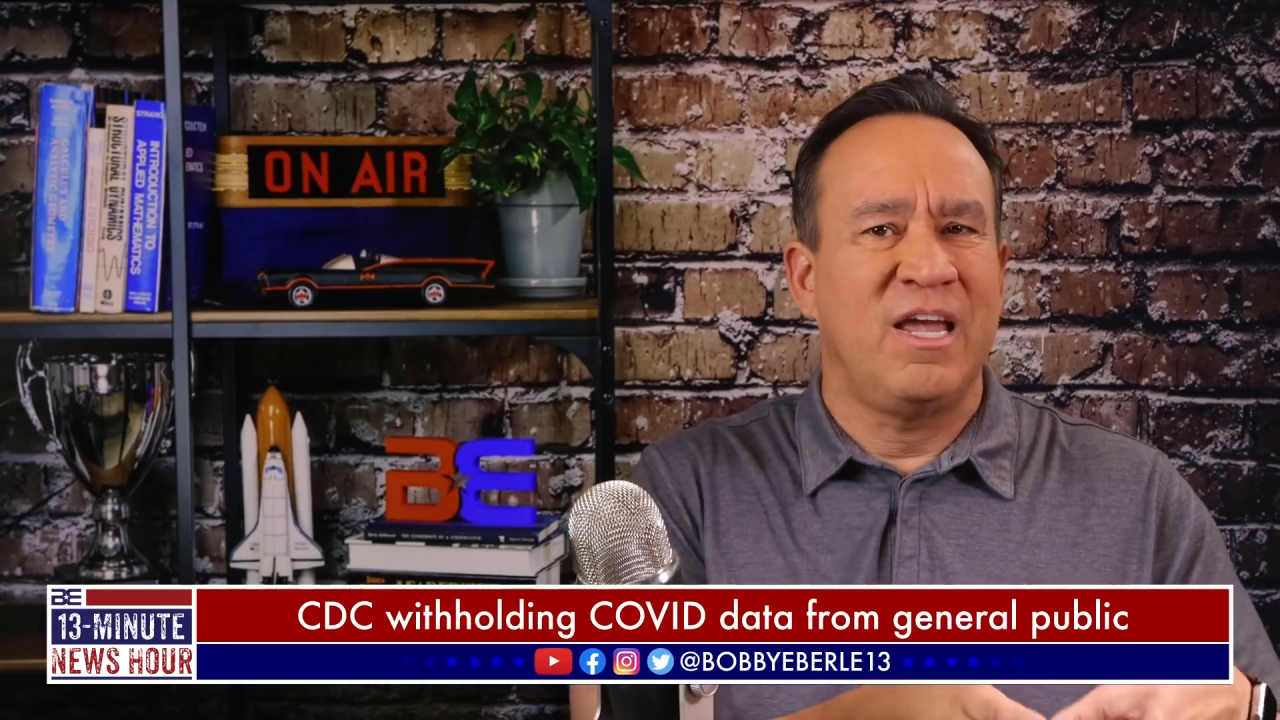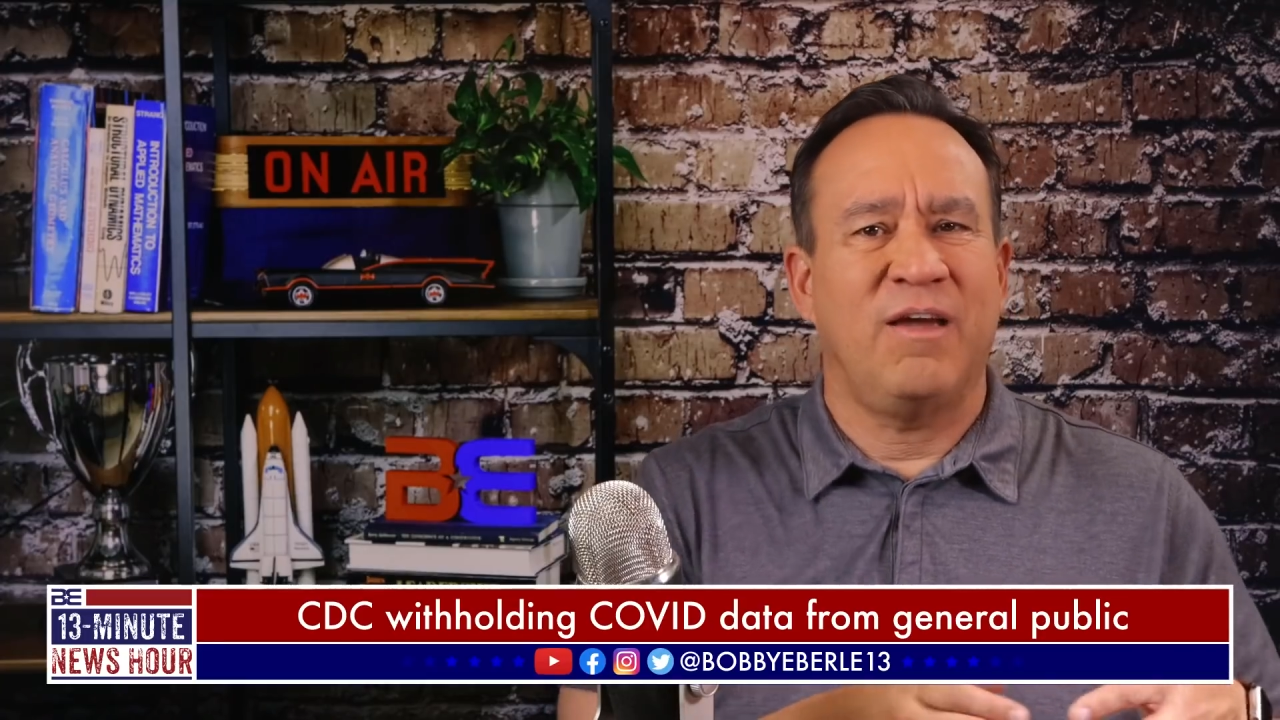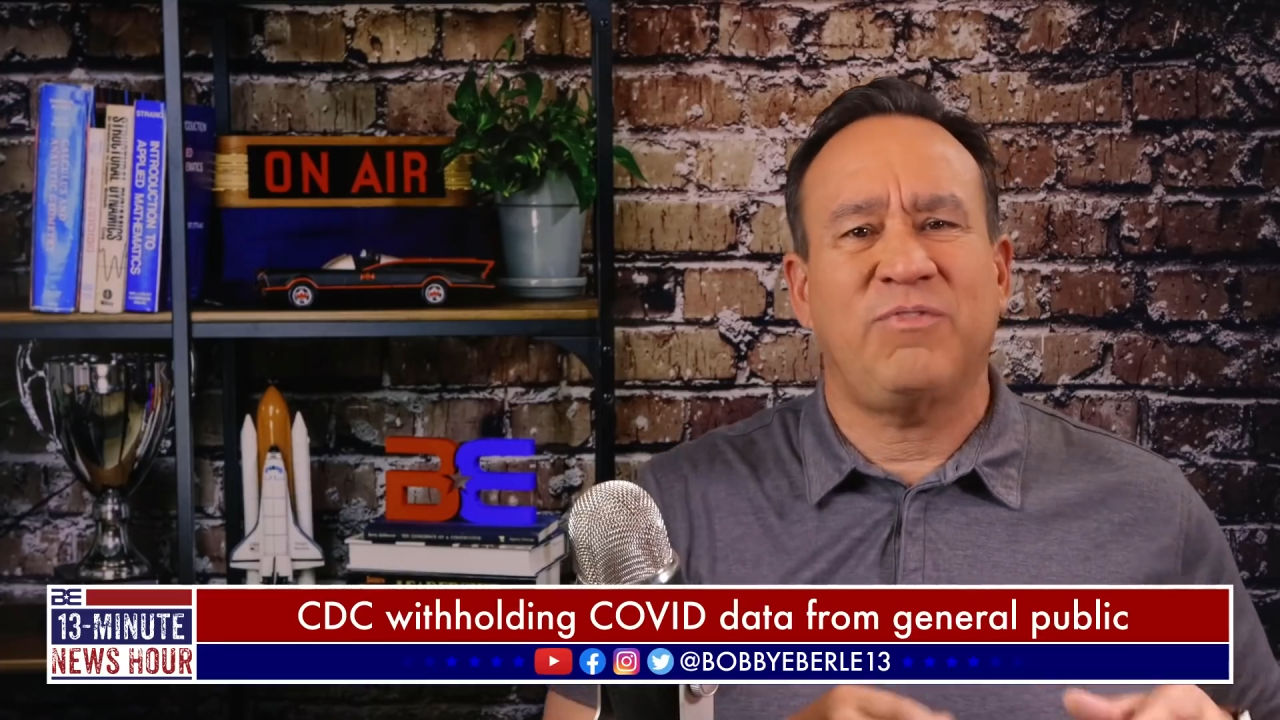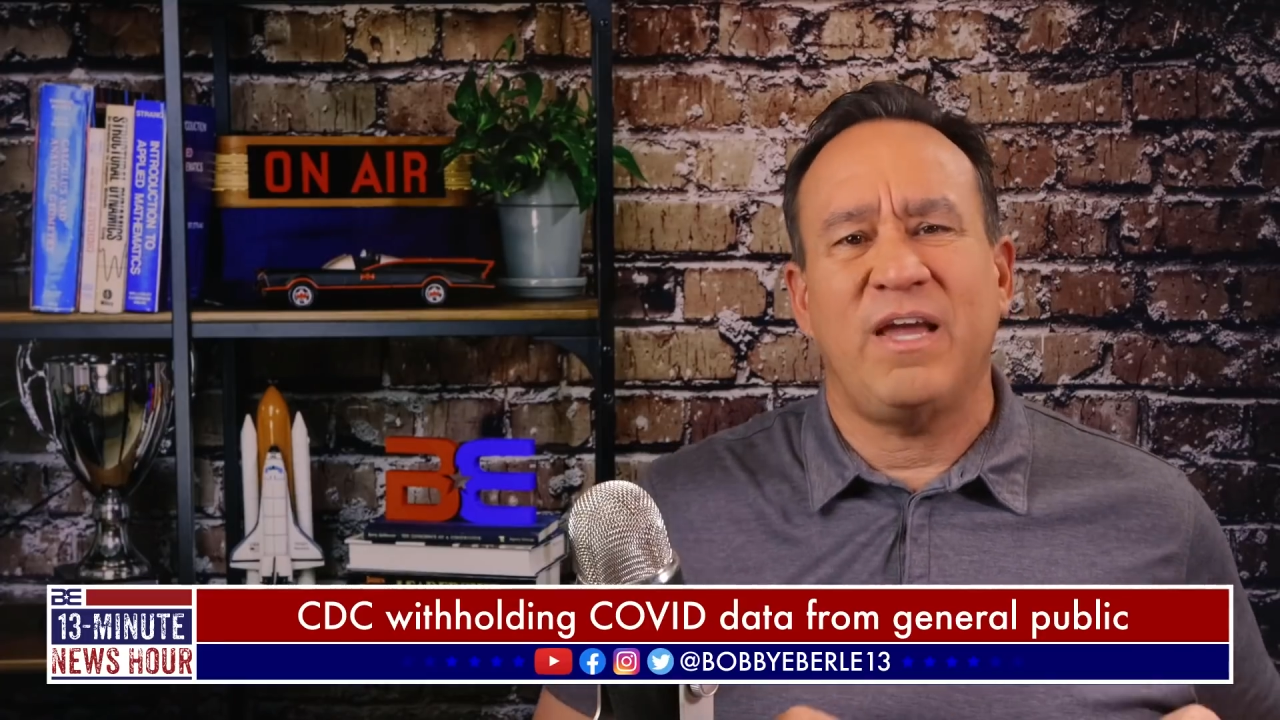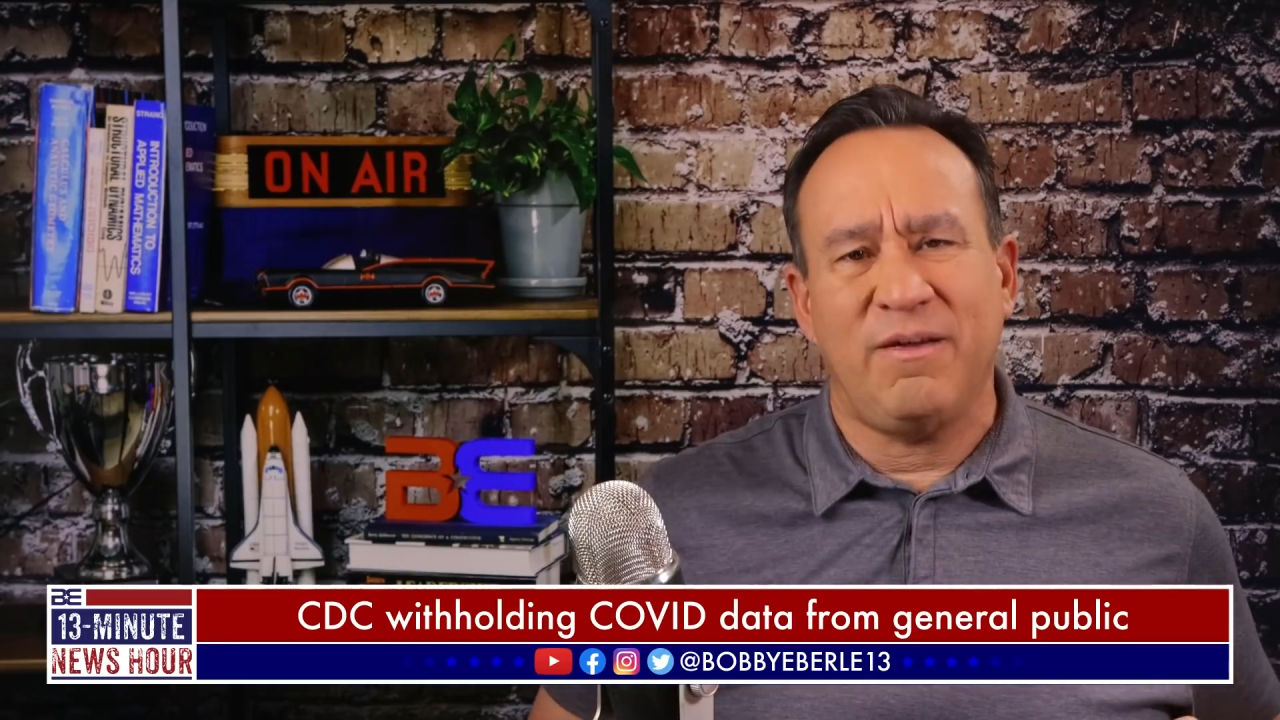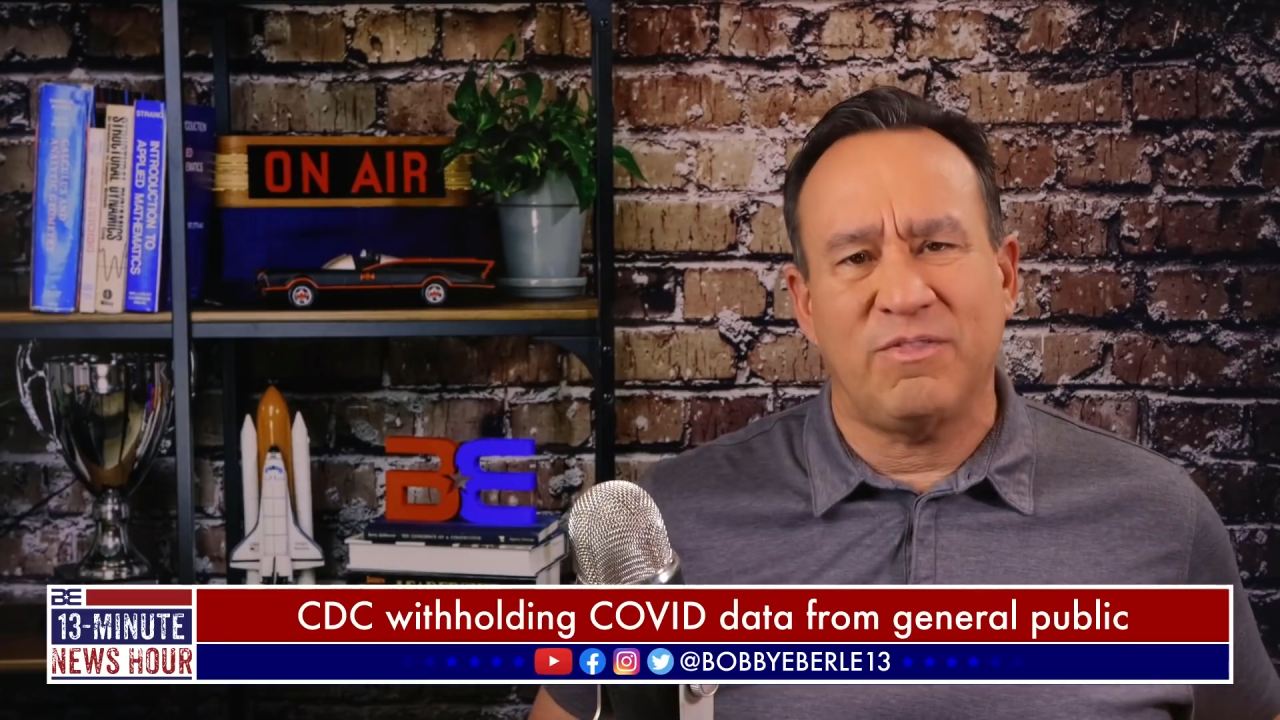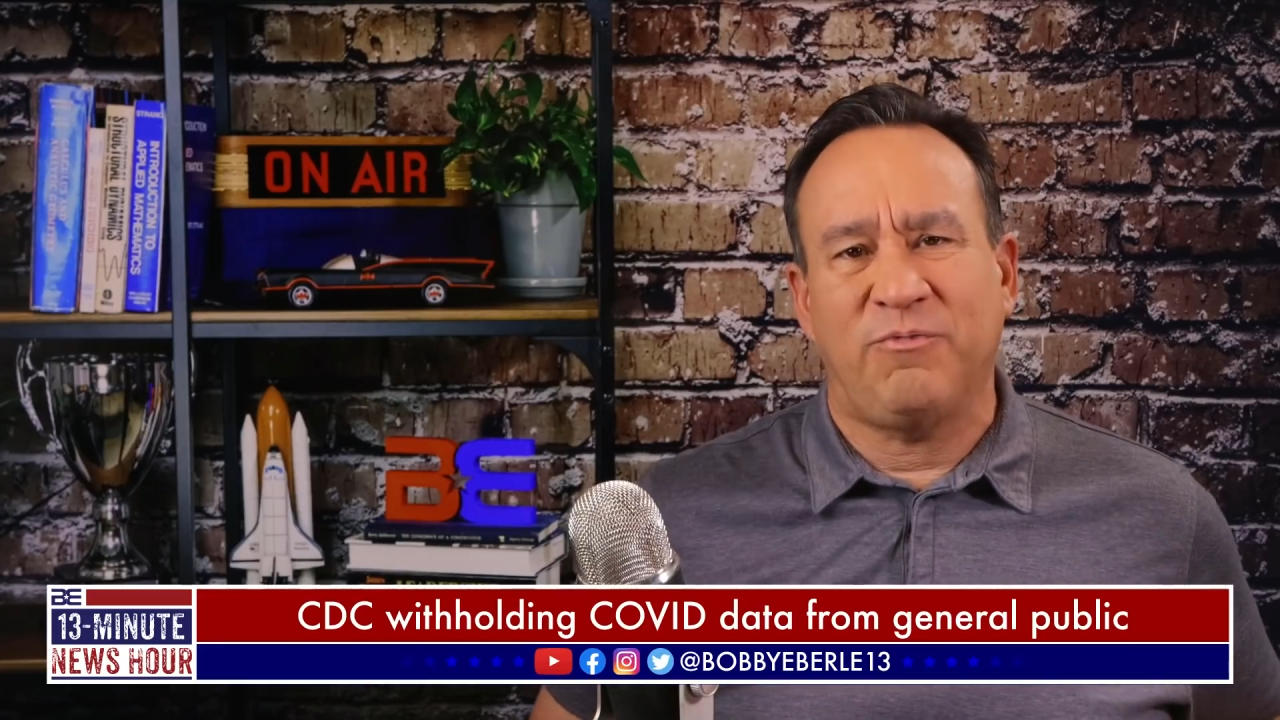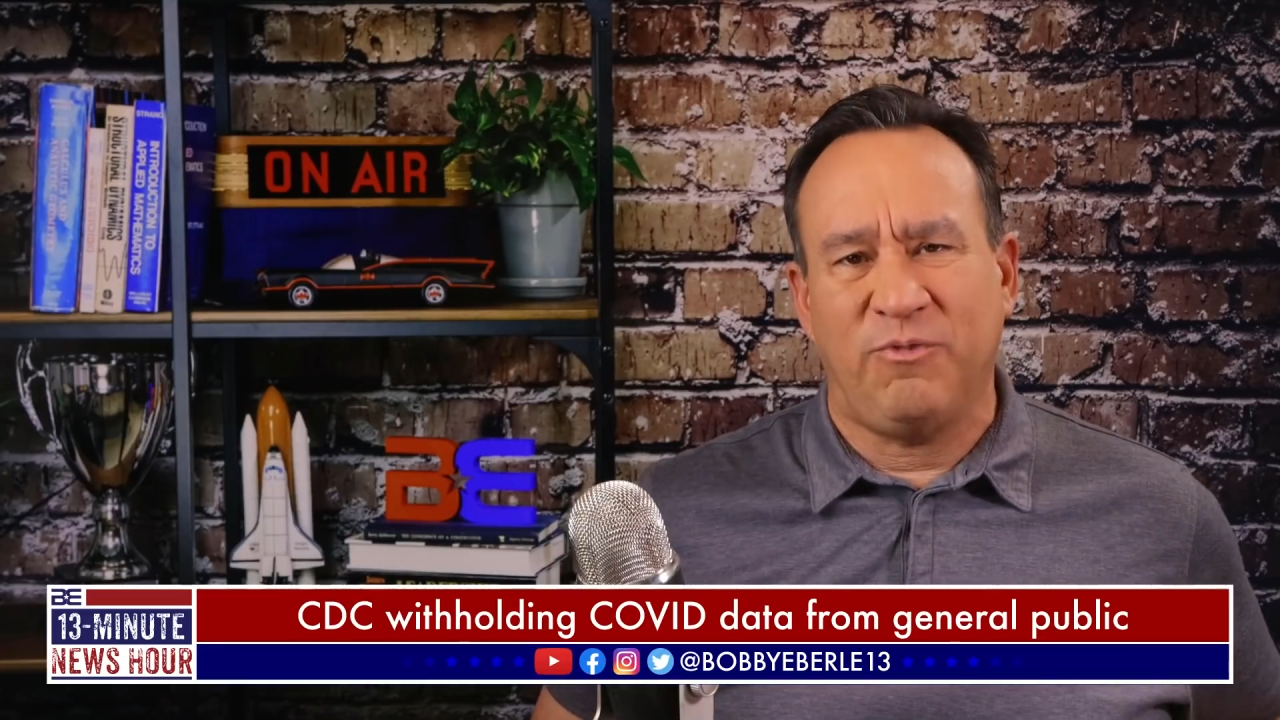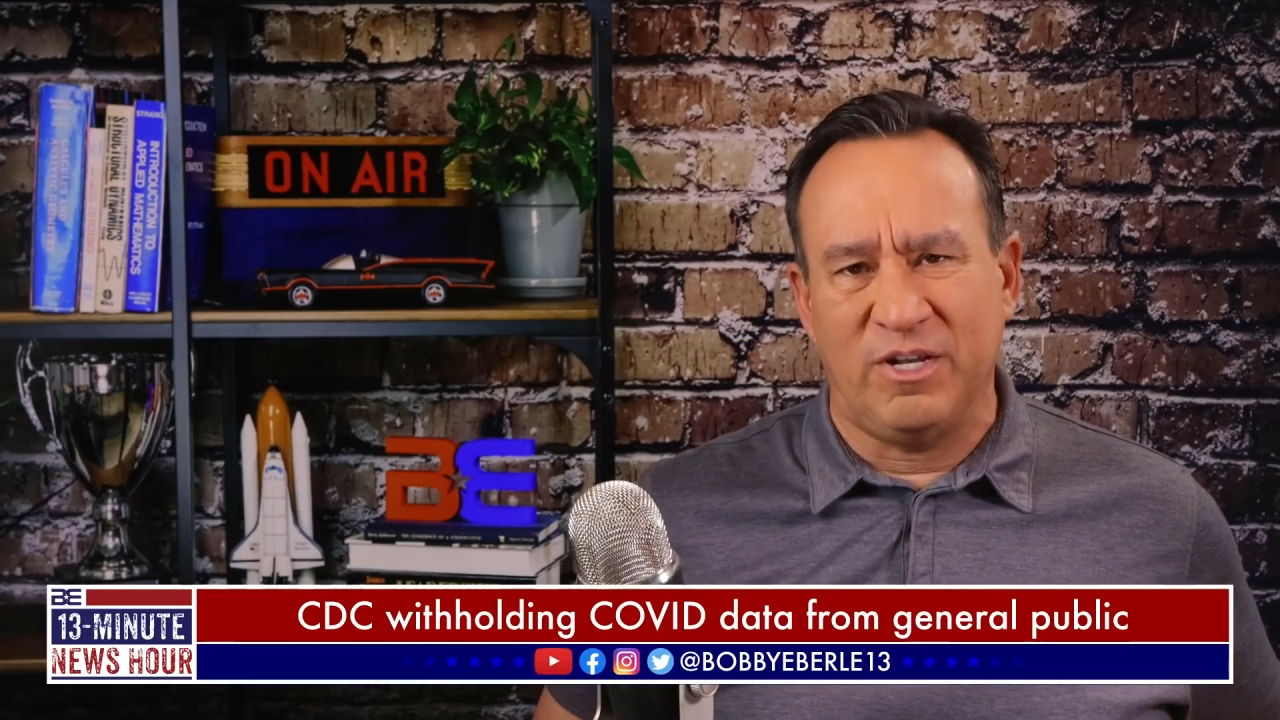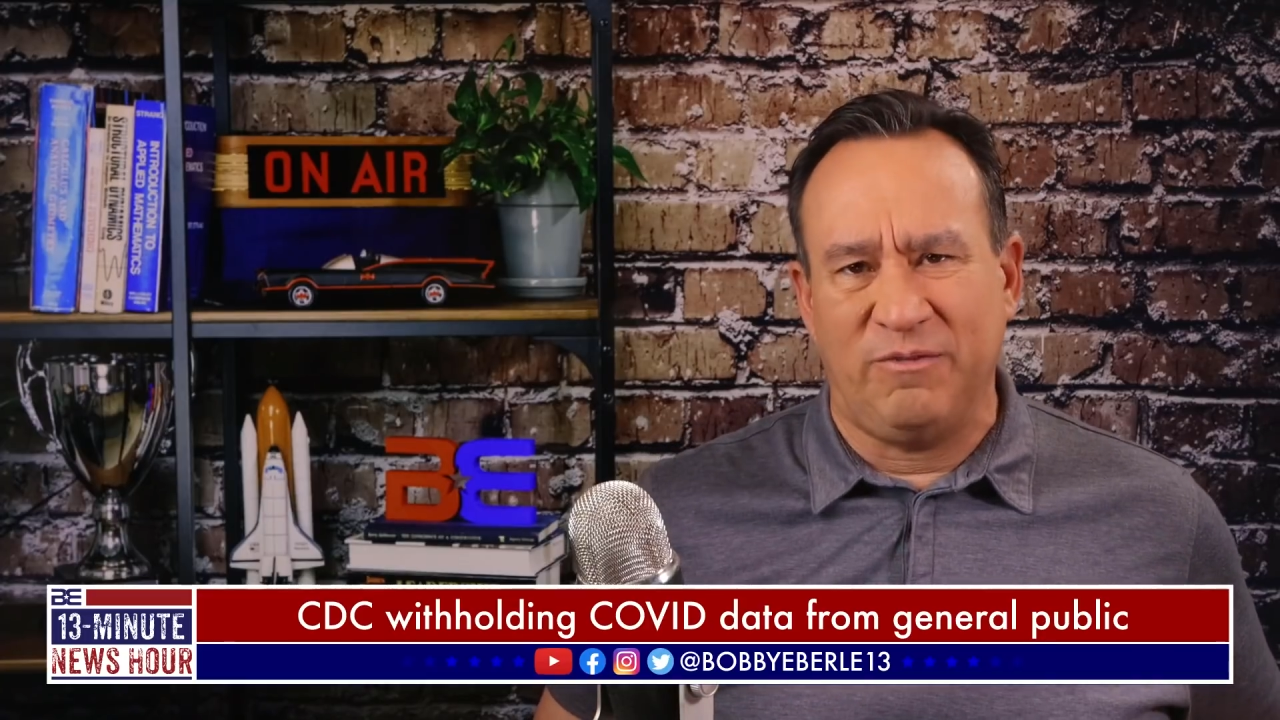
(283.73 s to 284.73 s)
if they have the full